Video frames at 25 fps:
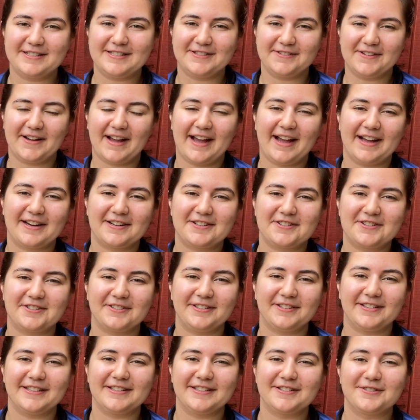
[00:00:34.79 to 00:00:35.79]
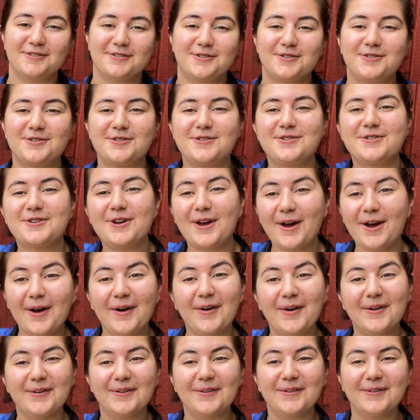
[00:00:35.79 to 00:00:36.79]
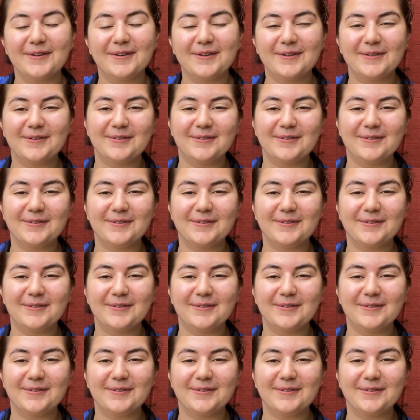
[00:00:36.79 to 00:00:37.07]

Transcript: to actually show